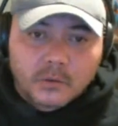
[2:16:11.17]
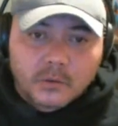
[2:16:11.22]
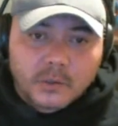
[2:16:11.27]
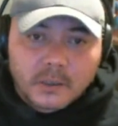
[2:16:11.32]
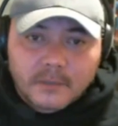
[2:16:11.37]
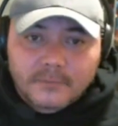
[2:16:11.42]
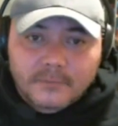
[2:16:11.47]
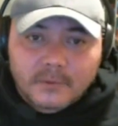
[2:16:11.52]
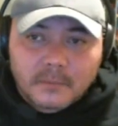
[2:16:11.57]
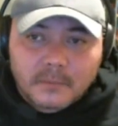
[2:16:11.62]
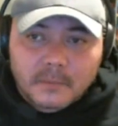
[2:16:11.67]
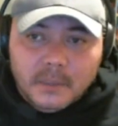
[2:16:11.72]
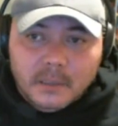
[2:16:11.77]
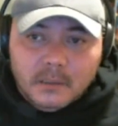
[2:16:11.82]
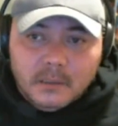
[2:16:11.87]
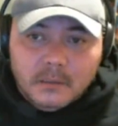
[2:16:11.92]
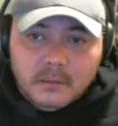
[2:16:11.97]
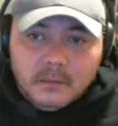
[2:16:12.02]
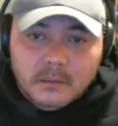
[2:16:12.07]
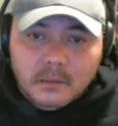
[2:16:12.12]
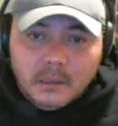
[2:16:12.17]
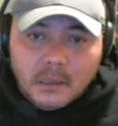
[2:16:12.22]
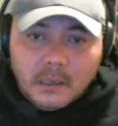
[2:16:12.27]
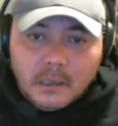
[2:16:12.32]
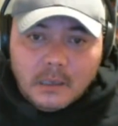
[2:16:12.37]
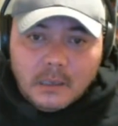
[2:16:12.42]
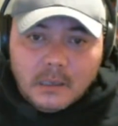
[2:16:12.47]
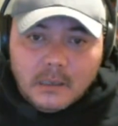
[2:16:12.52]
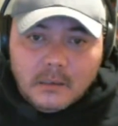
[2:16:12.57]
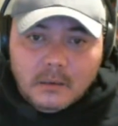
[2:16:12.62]
and learning from
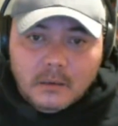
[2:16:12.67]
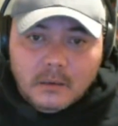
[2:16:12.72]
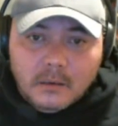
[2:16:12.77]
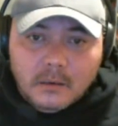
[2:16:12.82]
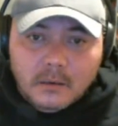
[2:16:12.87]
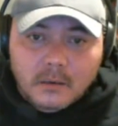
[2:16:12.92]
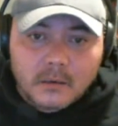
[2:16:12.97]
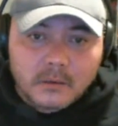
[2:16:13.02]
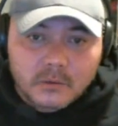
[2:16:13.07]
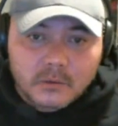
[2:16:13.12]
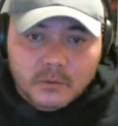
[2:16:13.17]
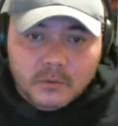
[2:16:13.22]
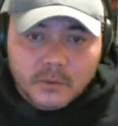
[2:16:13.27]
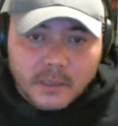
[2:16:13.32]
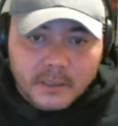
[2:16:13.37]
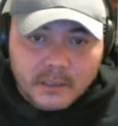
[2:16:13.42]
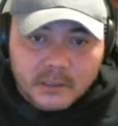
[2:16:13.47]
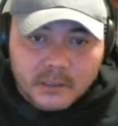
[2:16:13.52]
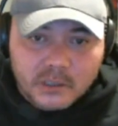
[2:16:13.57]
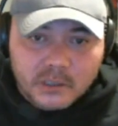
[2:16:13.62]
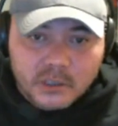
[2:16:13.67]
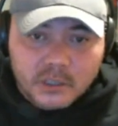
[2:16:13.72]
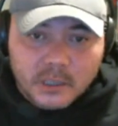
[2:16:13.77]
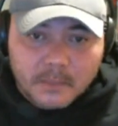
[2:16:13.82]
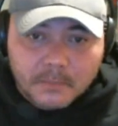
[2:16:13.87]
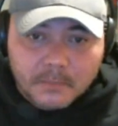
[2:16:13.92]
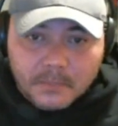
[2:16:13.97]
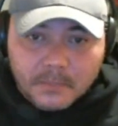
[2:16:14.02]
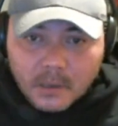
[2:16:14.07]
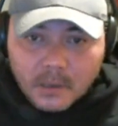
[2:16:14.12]
this and are trying to
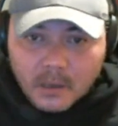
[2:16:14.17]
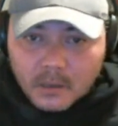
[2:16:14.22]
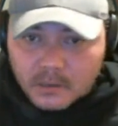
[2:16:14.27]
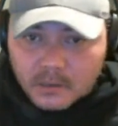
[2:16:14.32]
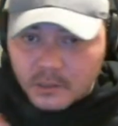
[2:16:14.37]
jump